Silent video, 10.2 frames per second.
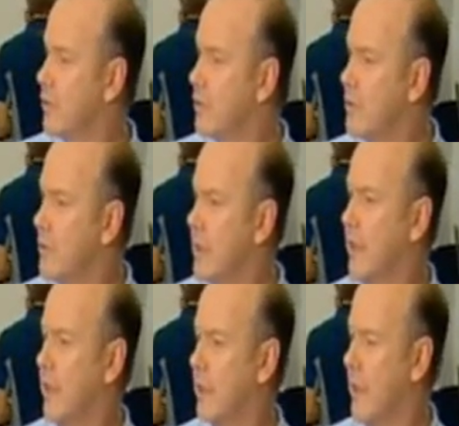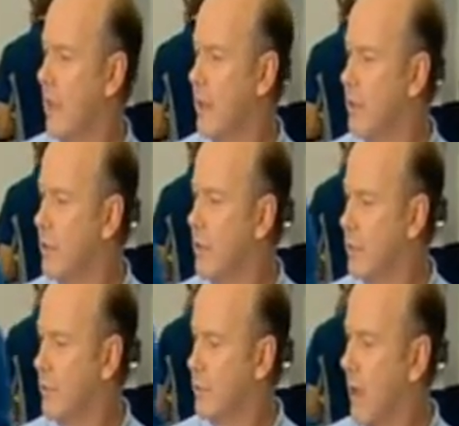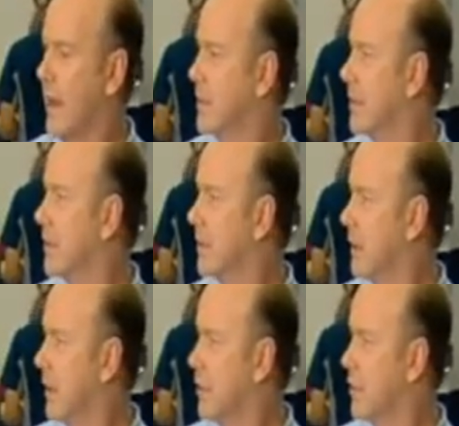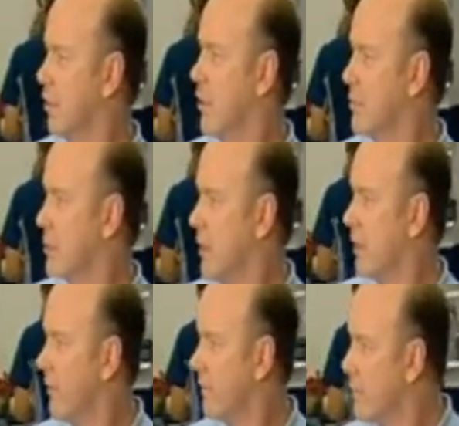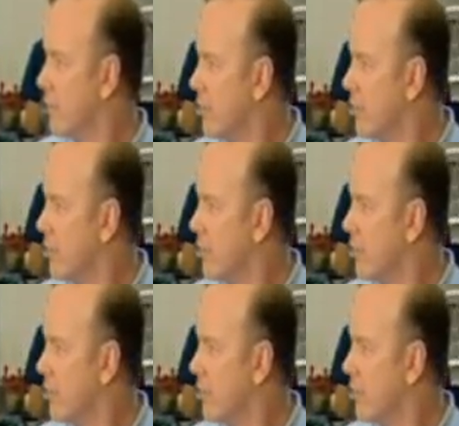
do Dick and you interact in terms of